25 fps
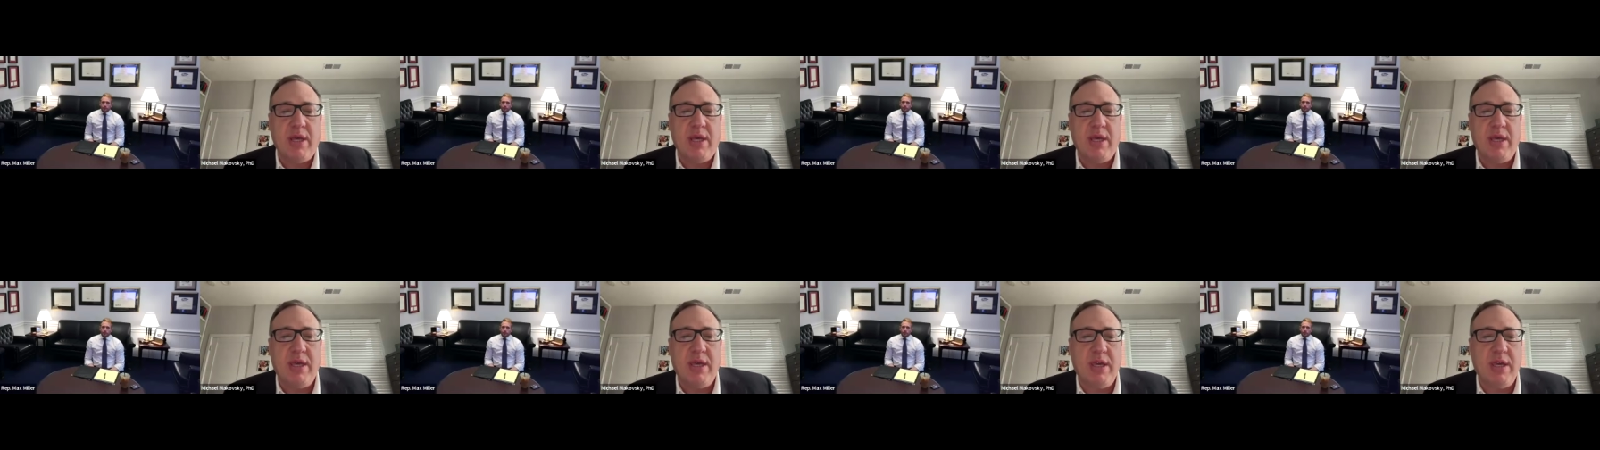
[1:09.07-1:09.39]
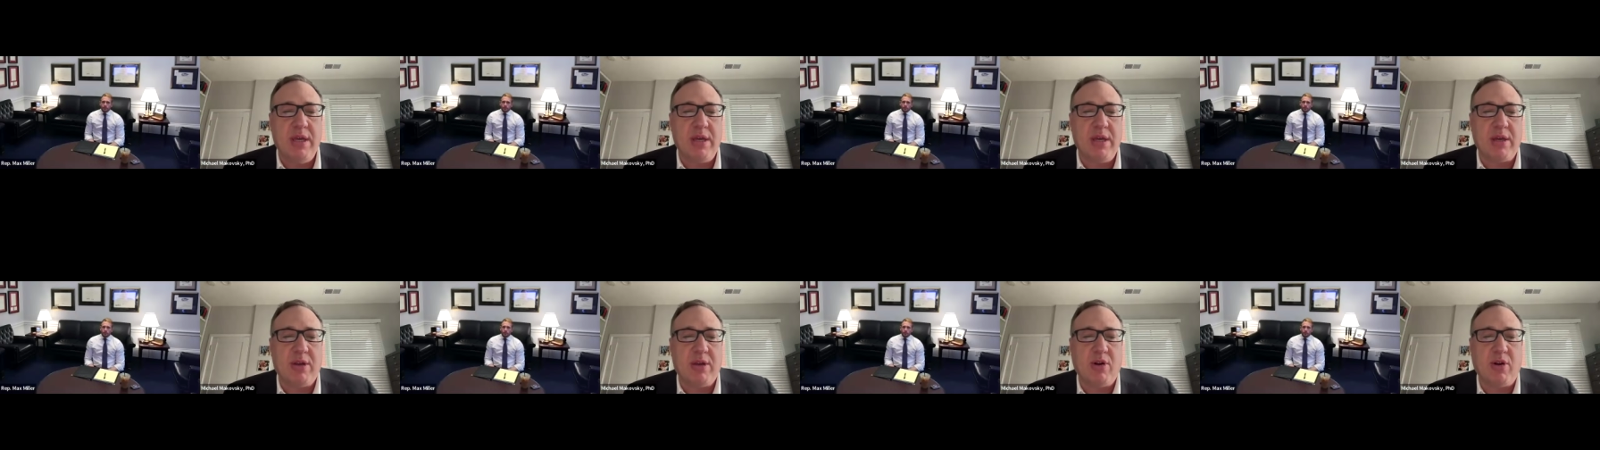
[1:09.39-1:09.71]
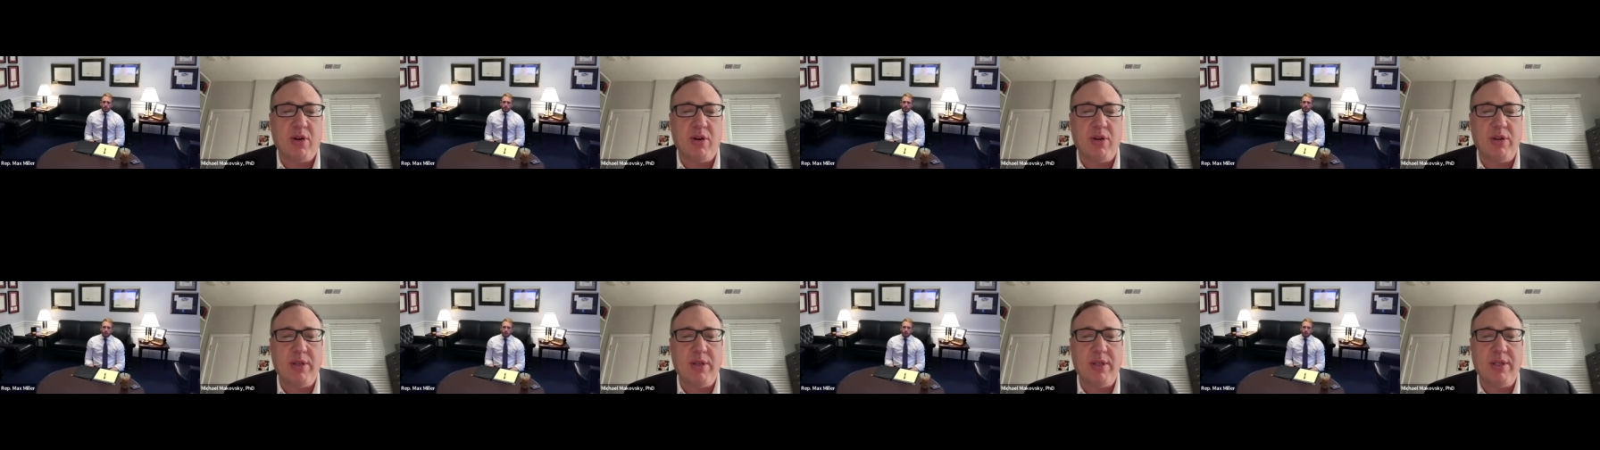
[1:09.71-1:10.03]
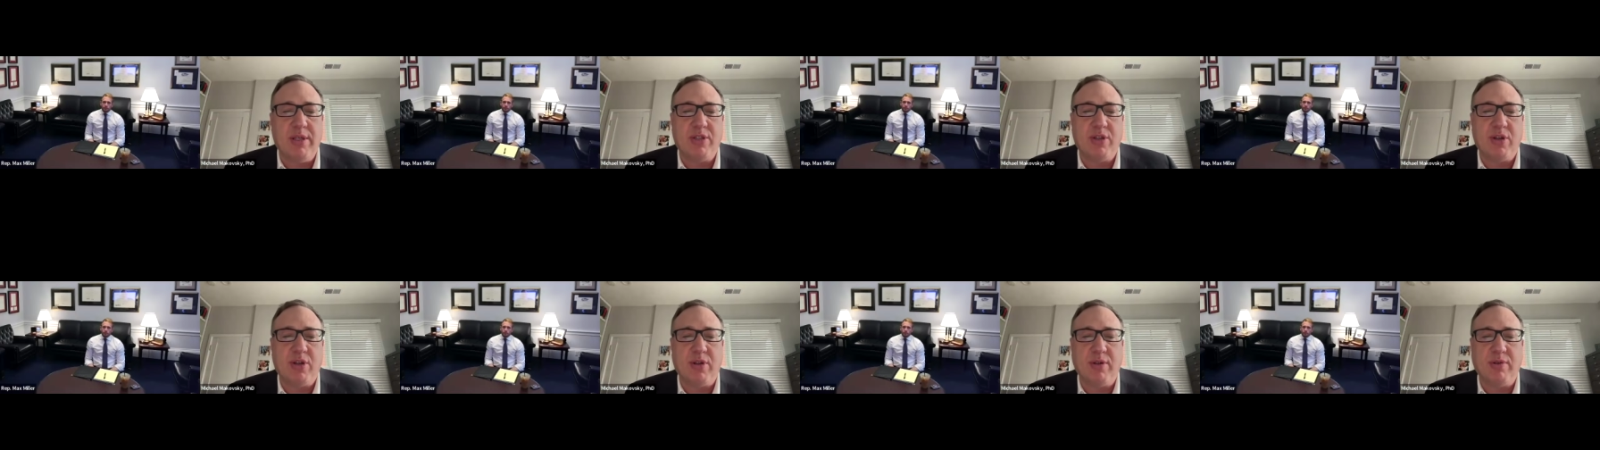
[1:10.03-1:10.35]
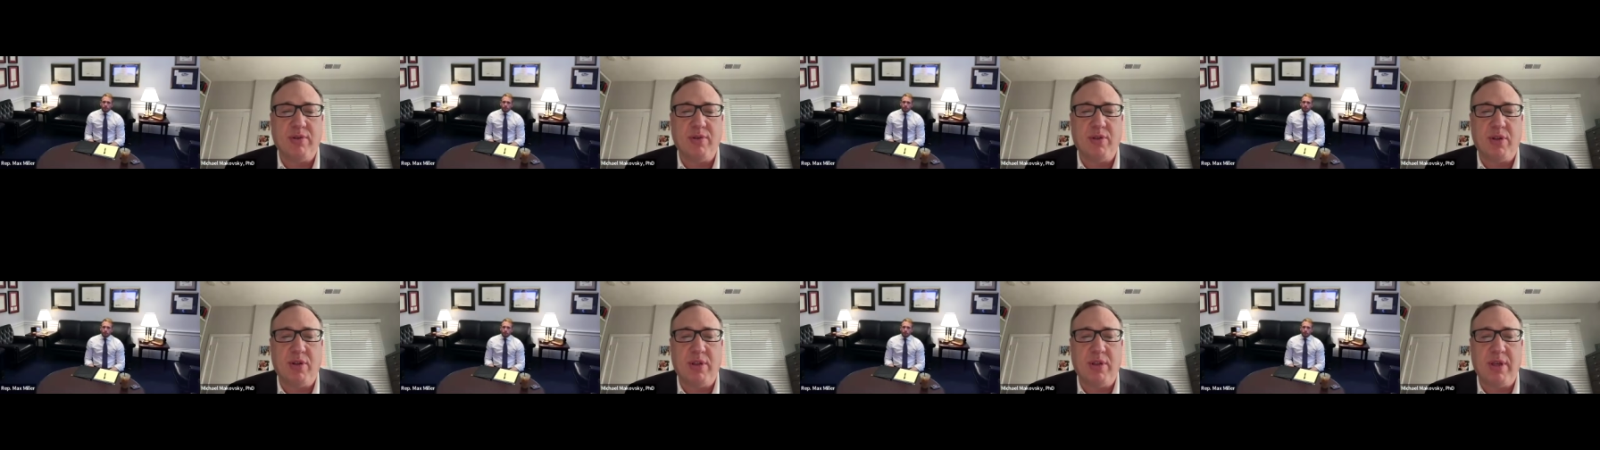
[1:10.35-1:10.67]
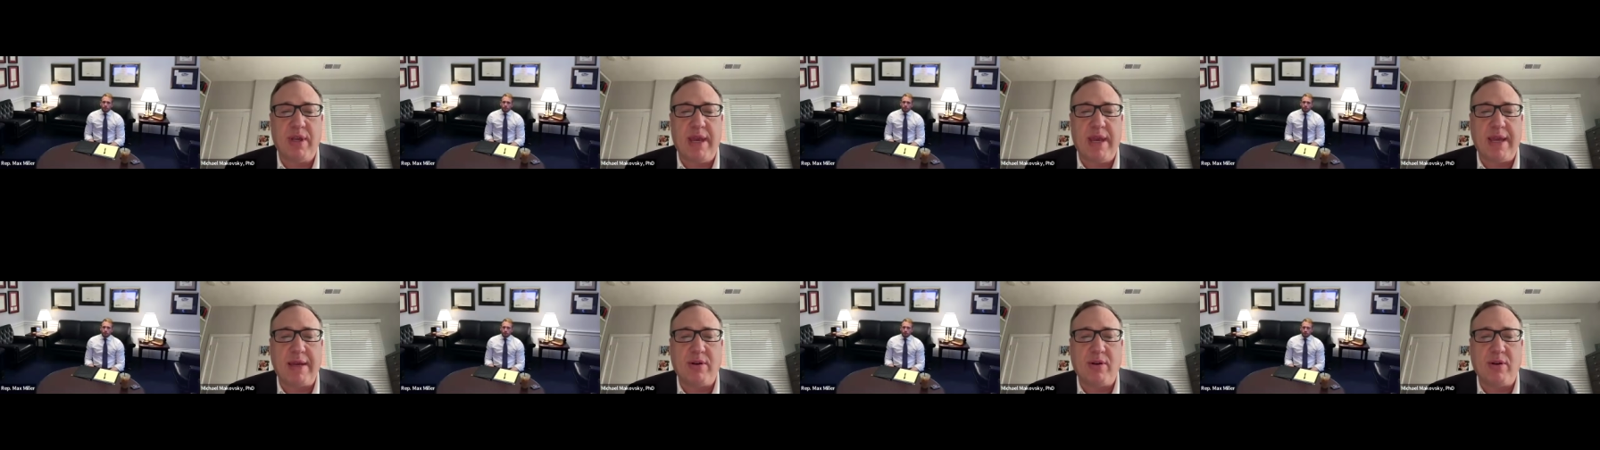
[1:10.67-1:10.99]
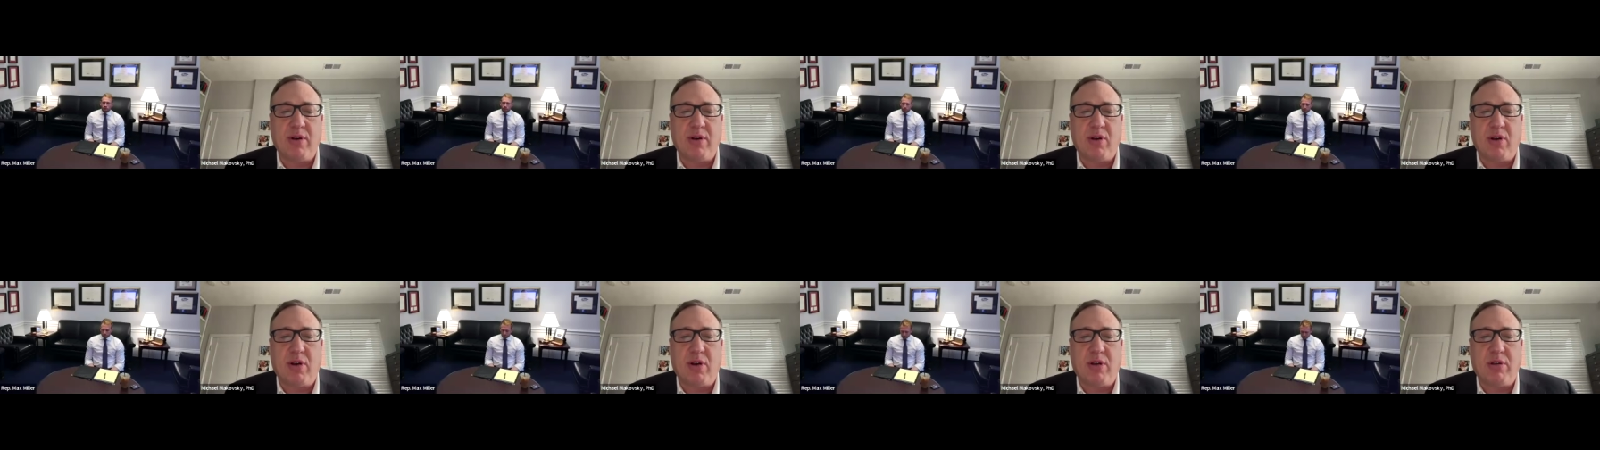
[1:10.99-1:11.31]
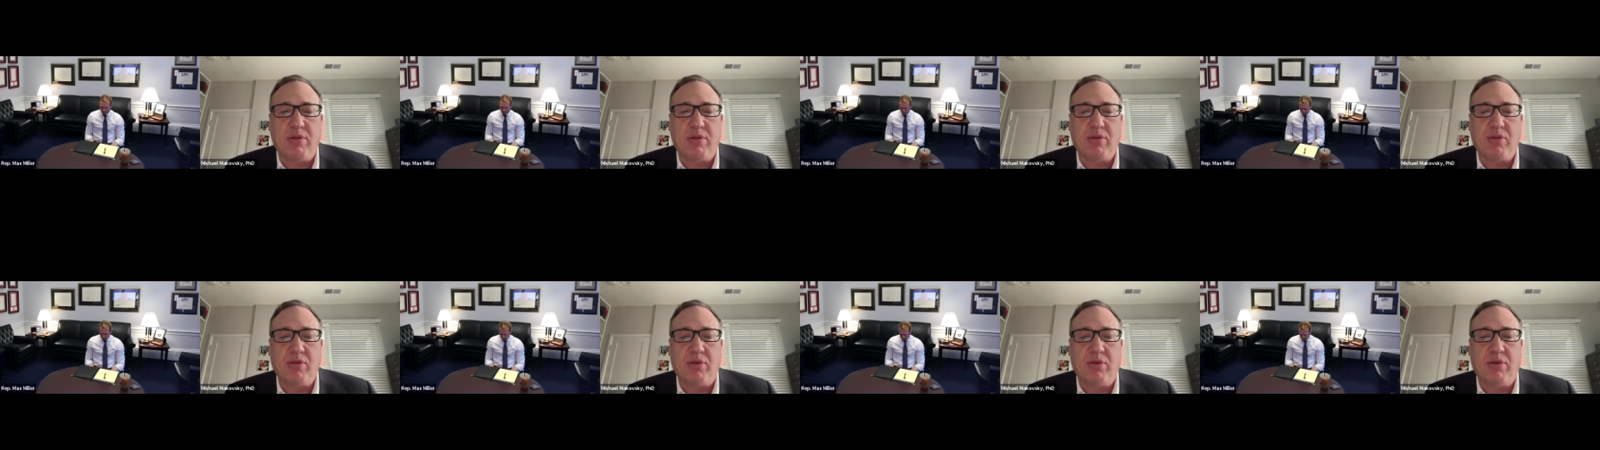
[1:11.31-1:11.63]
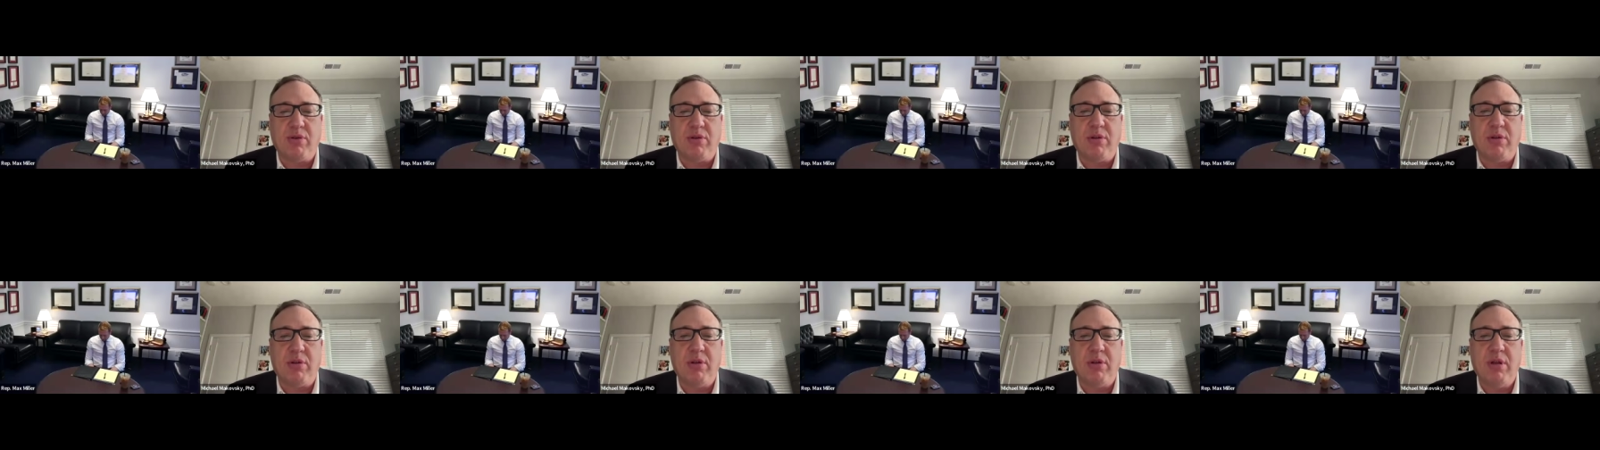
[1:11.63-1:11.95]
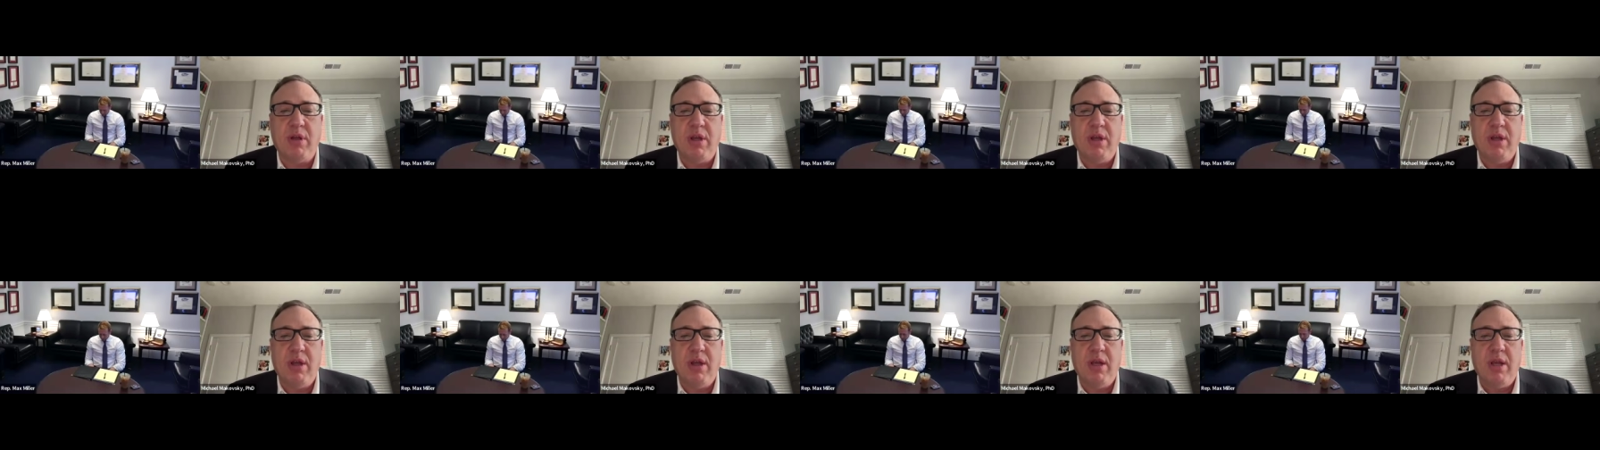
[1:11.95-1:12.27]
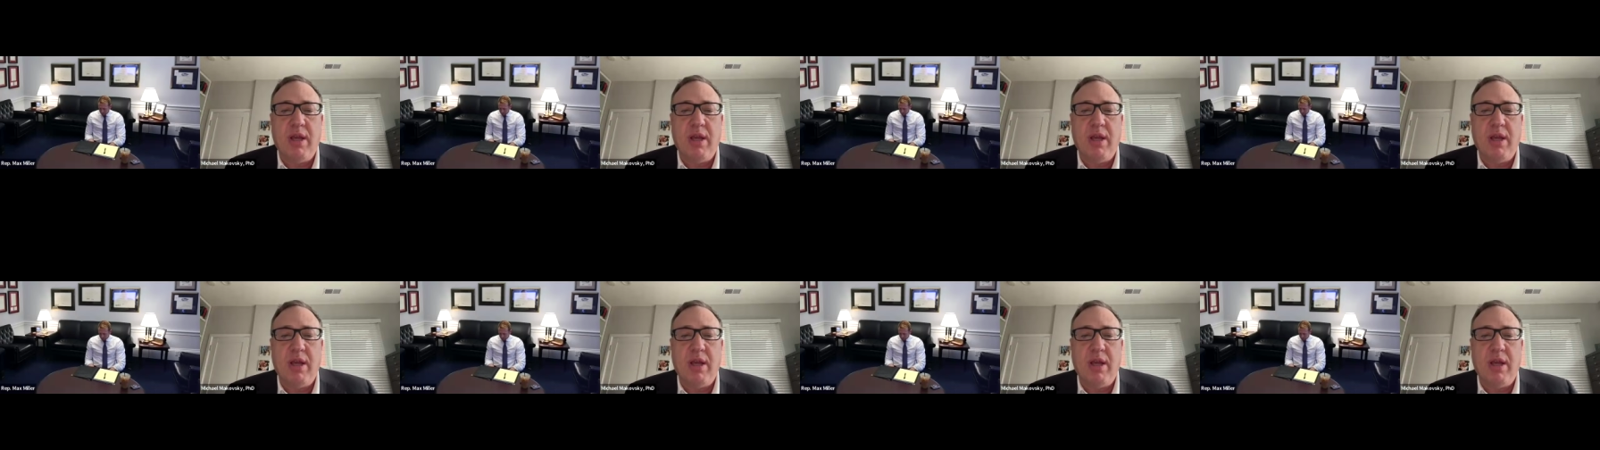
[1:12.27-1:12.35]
He currently serves on the Agricultural